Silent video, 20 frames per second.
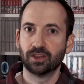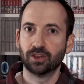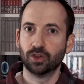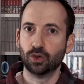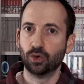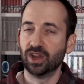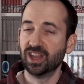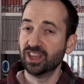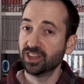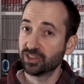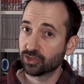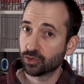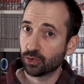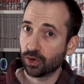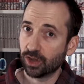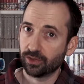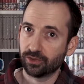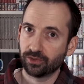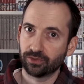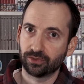who is
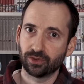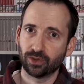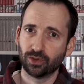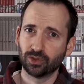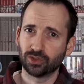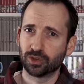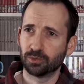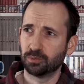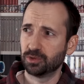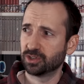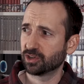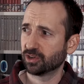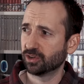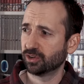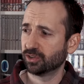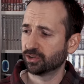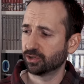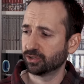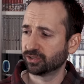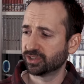12, who's gonna be
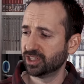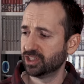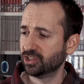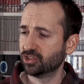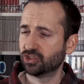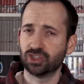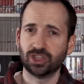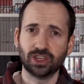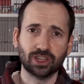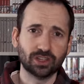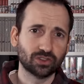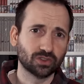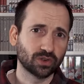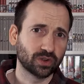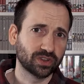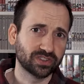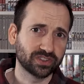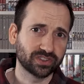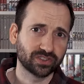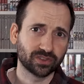turning 13. She
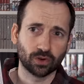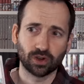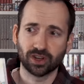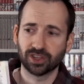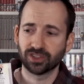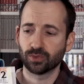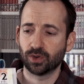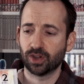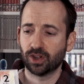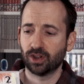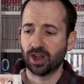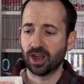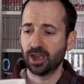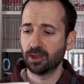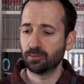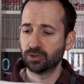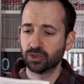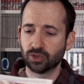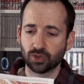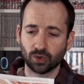enjoys the story as well.
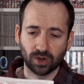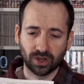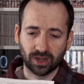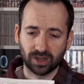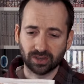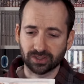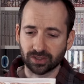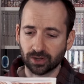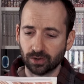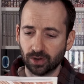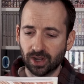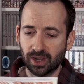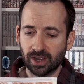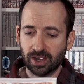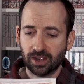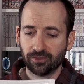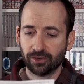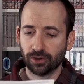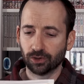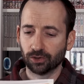I'm enjoying it. So
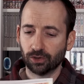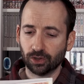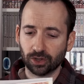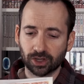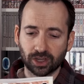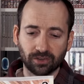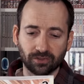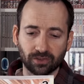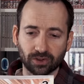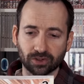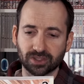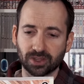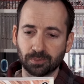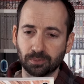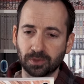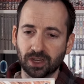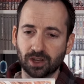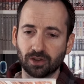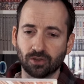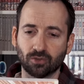if you're looking for
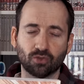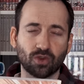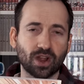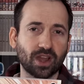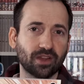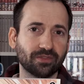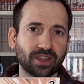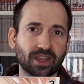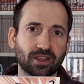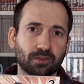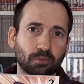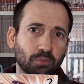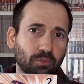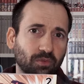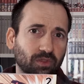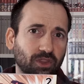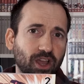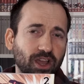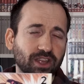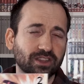something around that
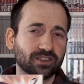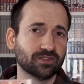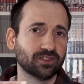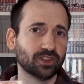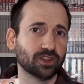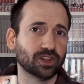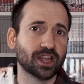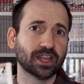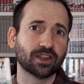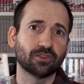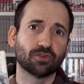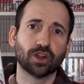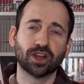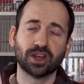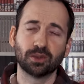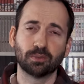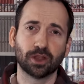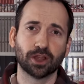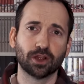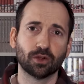lines, if you like
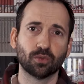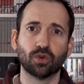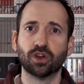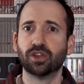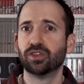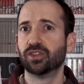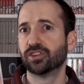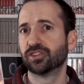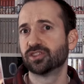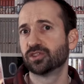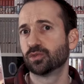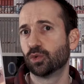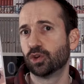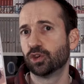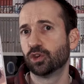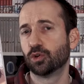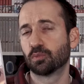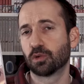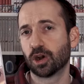Ready Player One, this is one you'll